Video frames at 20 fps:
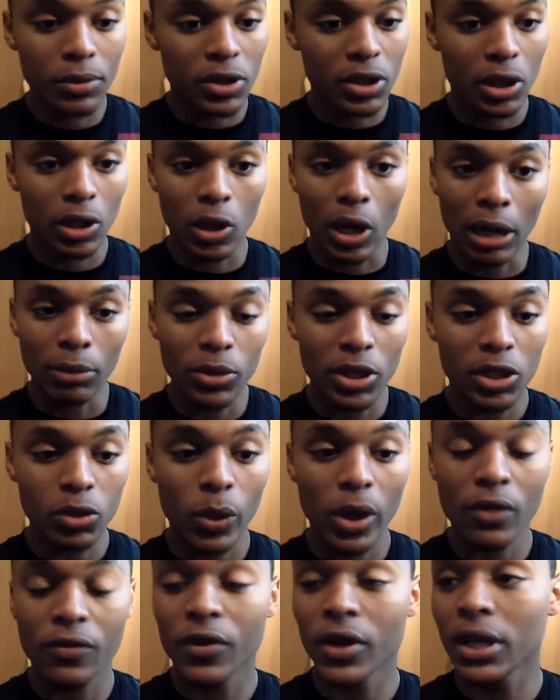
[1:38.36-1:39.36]
So I'm
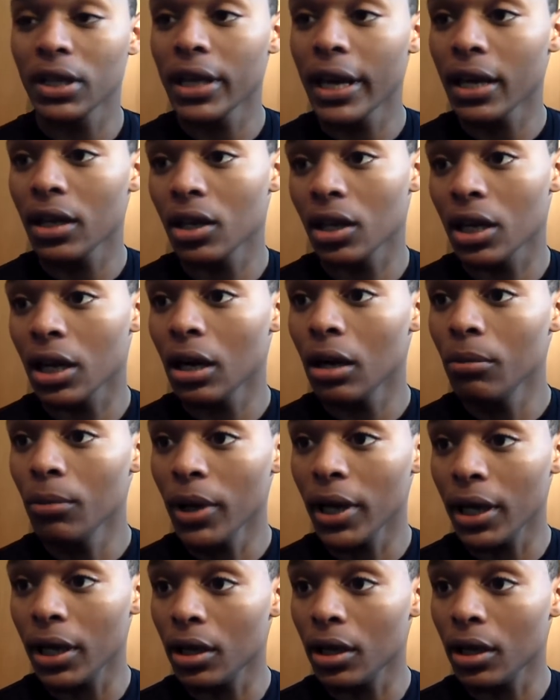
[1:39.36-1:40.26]
just waiting for the day to come.